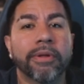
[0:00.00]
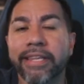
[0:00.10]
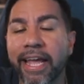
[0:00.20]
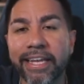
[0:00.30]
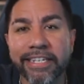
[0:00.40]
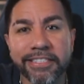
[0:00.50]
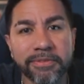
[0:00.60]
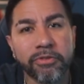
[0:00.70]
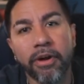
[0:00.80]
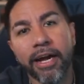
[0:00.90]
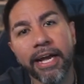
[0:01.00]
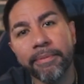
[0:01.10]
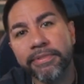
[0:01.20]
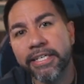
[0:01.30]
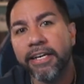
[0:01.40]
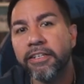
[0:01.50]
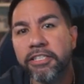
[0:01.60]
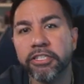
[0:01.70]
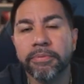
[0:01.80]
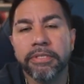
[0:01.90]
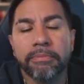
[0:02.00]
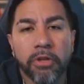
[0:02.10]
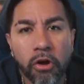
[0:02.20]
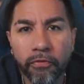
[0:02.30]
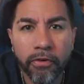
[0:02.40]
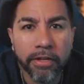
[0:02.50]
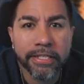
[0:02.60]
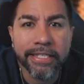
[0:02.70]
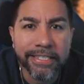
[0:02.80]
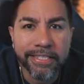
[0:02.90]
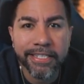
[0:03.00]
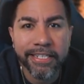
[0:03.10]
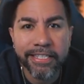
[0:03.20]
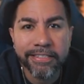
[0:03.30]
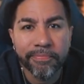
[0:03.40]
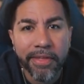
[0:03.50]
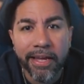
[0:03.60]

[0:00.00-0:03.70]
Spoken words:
Like, subscribe, check out the description below for all the links again.